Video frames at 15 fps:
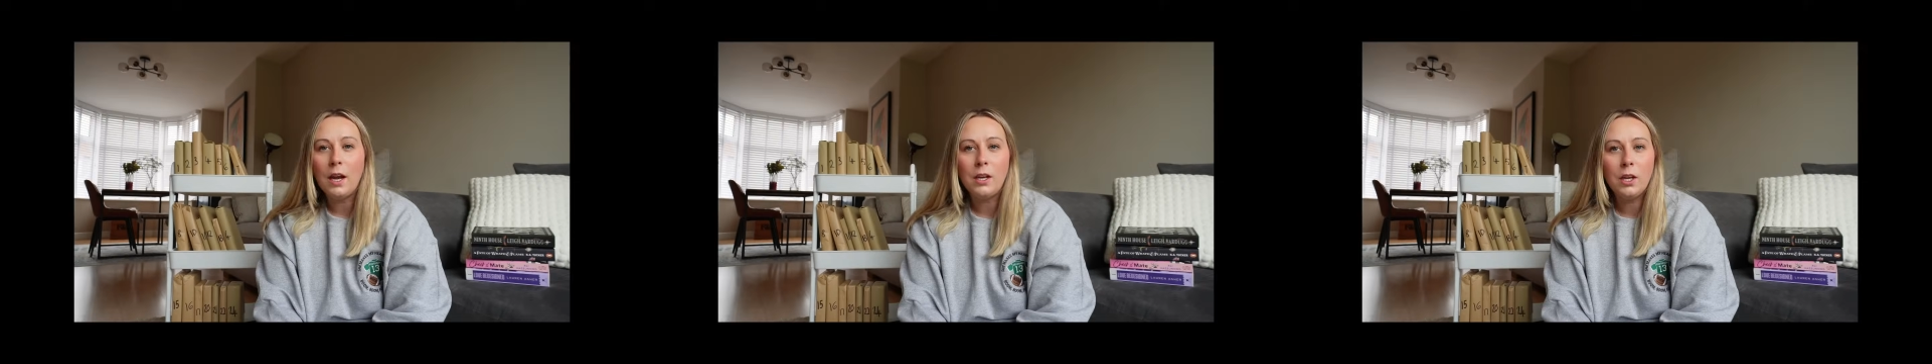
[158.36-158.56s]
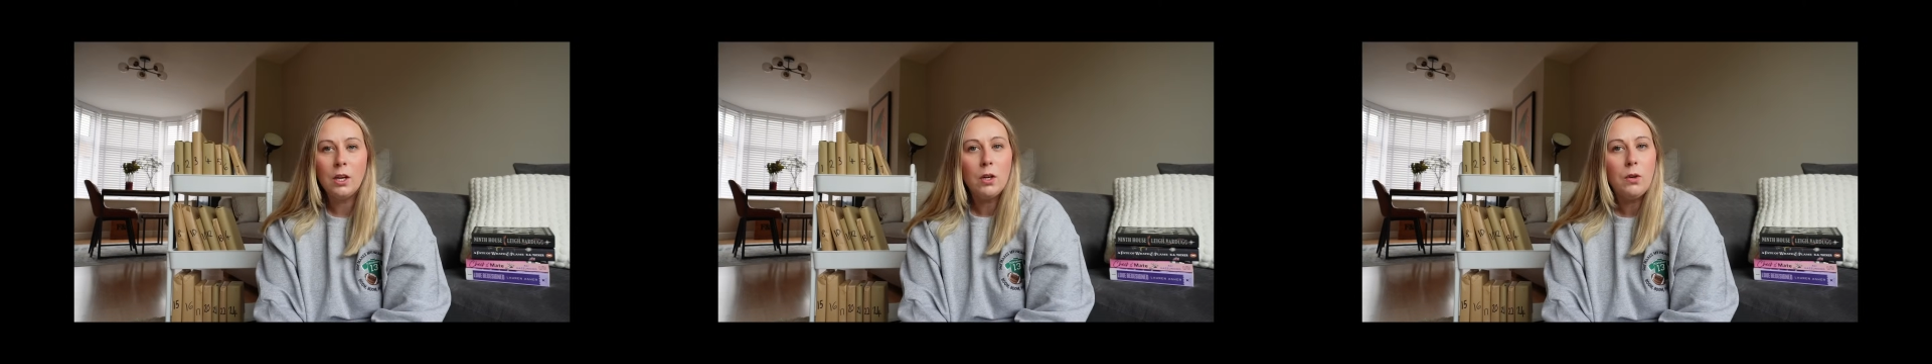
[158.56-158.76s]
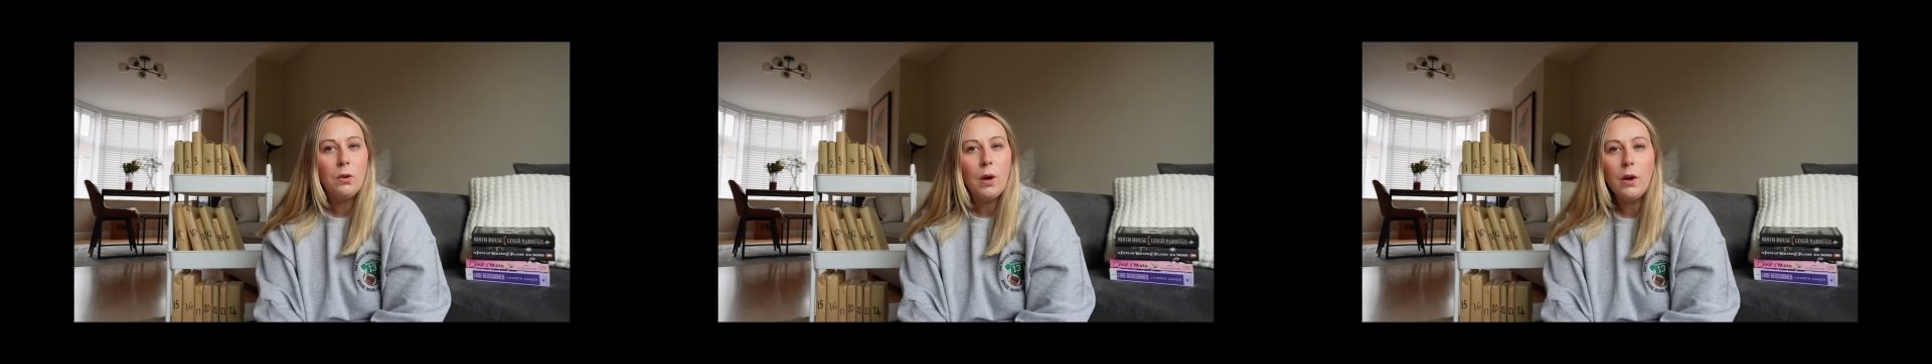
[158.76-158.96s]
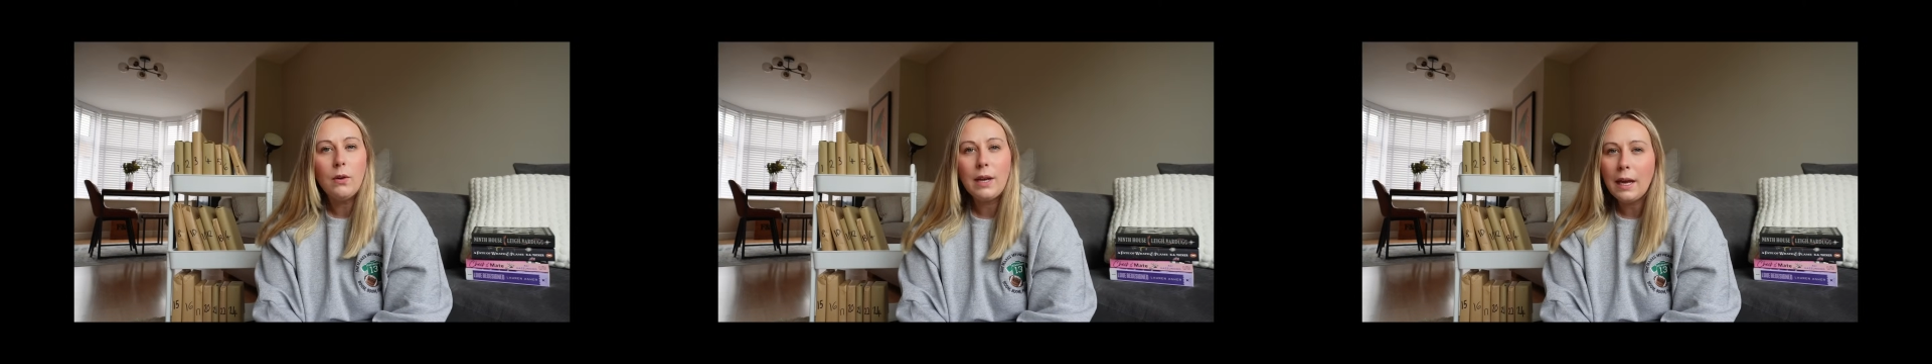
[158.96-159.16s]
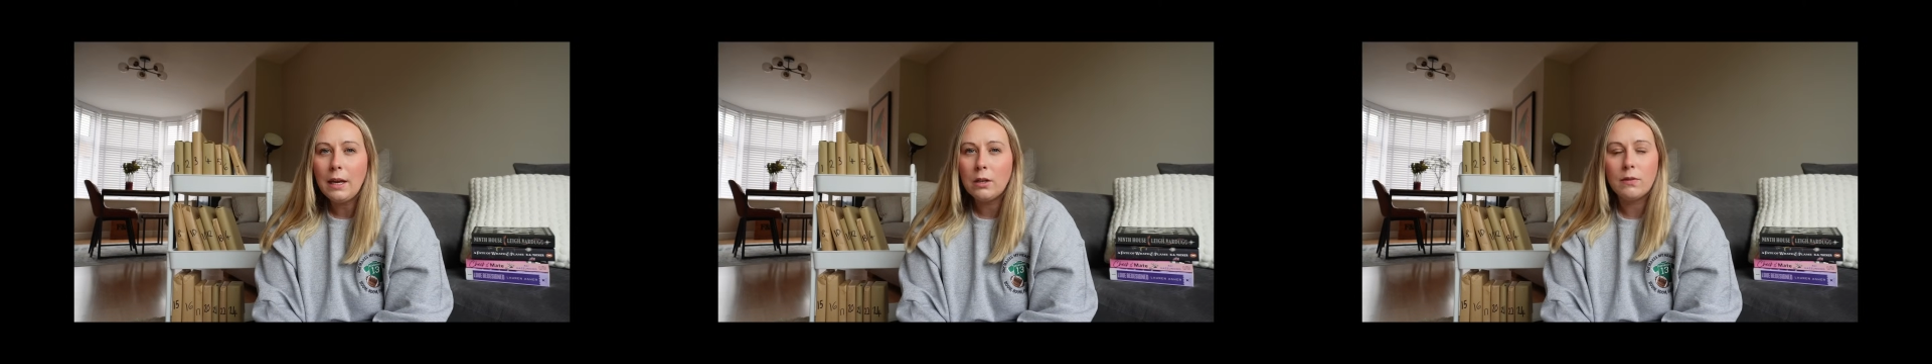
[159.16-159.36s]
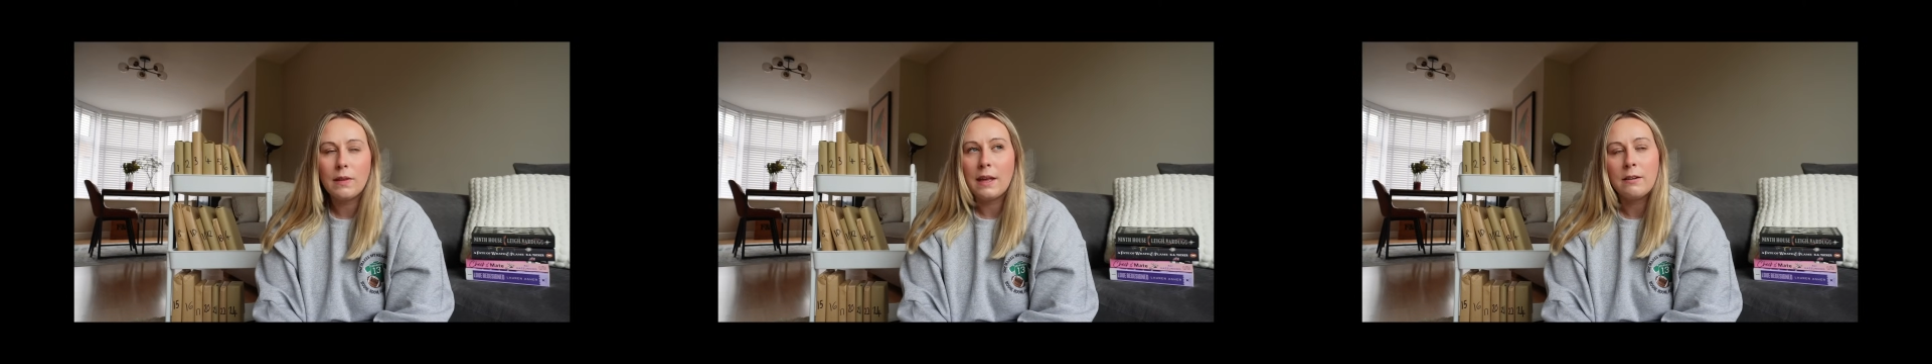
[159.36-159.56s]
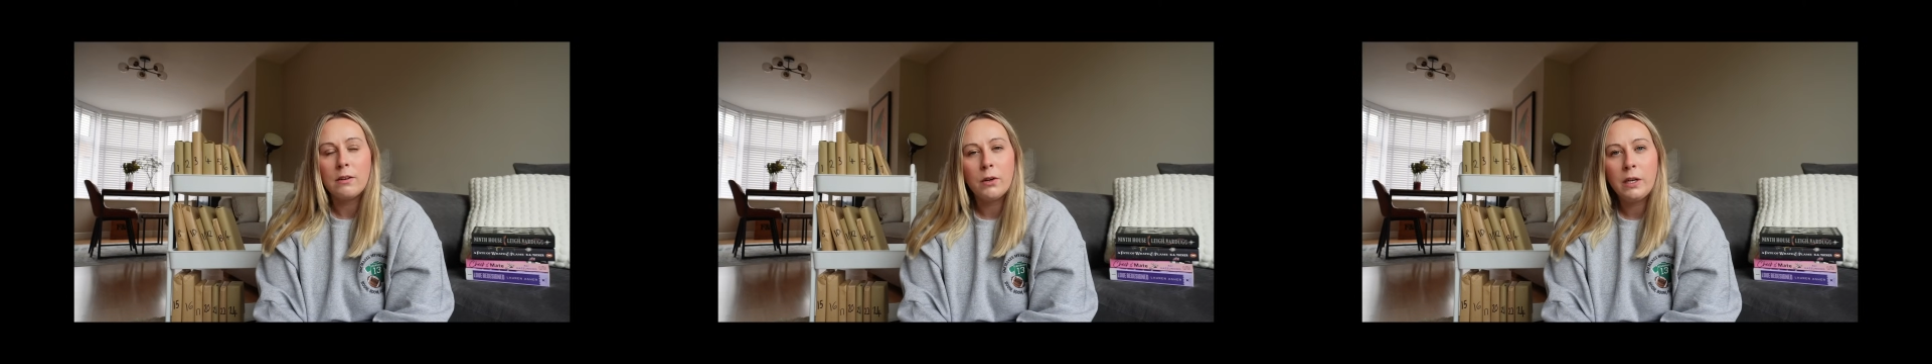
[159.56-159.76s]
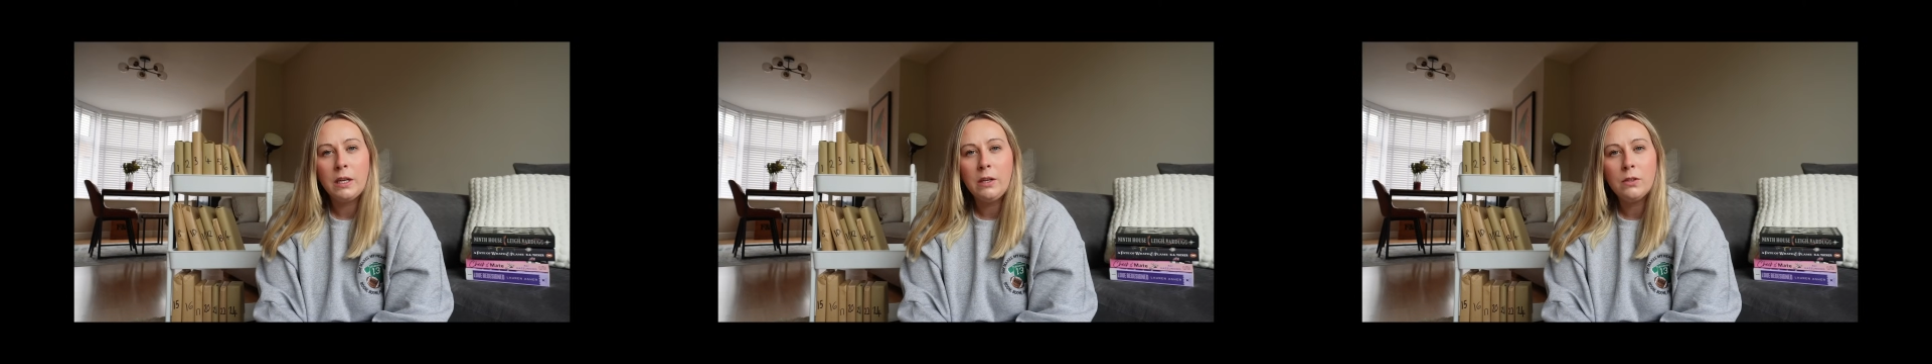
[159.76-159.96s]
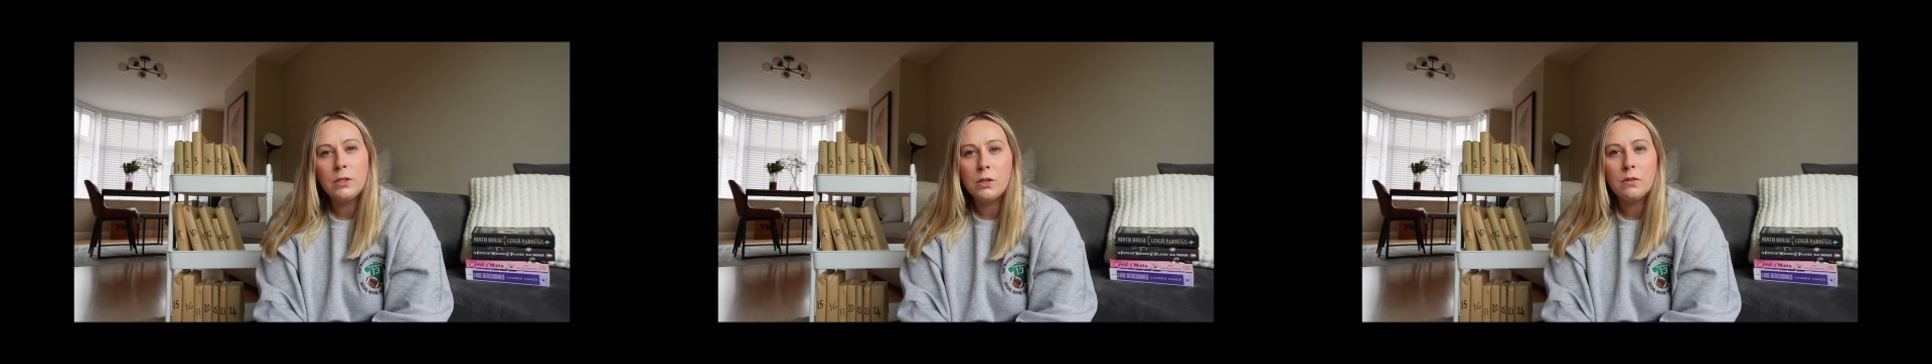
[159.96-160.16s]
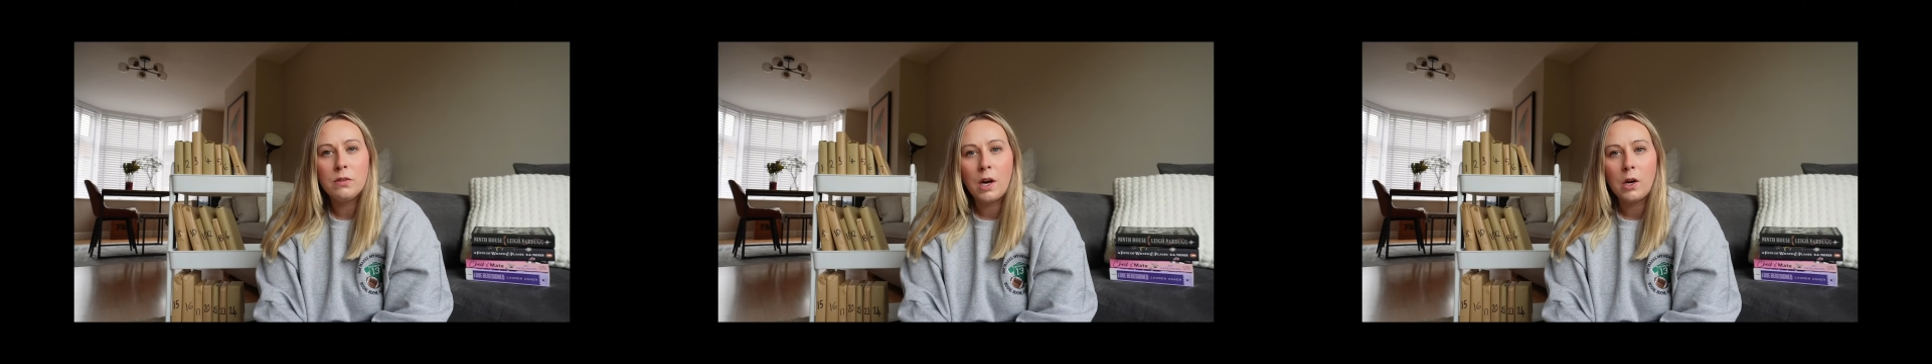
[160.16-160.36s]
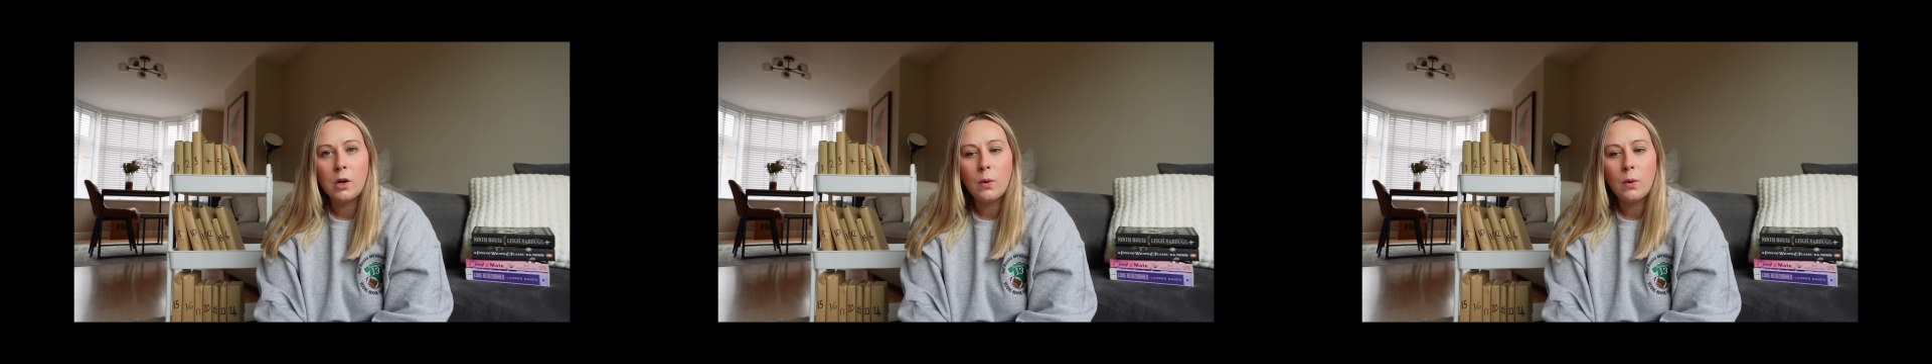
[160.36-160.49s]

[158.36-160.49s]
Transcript: Are you okay over there or are you too far